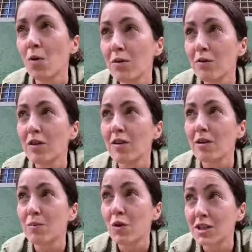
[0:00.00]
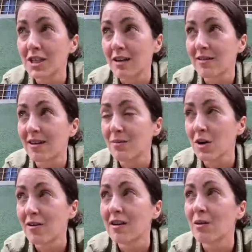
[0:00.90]
one of the projects that
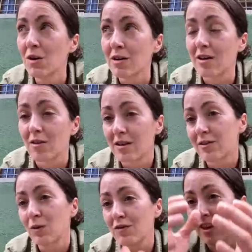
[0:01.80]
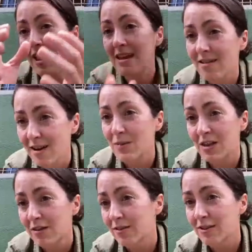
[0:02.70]
I'm currently working on is we've taken
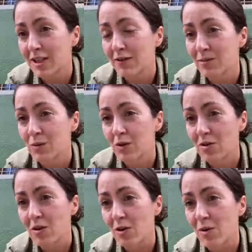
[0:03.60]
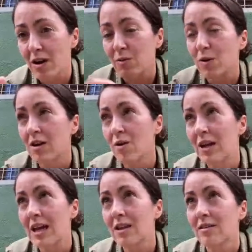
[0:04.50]
our methodology from Budongo and we're
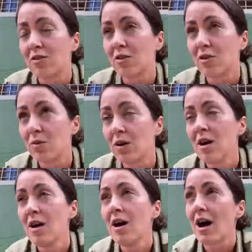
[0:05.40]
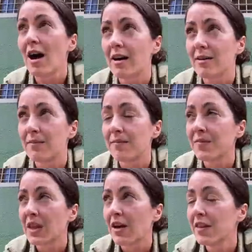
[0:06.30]
going into
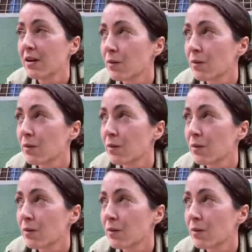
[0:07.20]
um, I